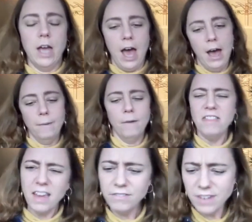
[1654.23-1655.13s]
I
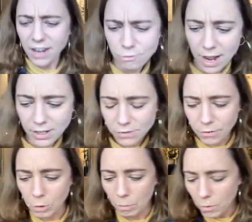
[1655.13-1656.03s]
think I've digressed
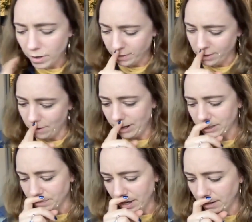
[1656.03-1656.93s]
from your point that you
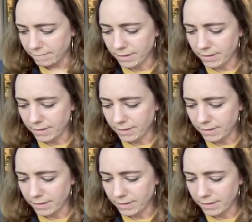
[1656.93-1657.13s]
asked me.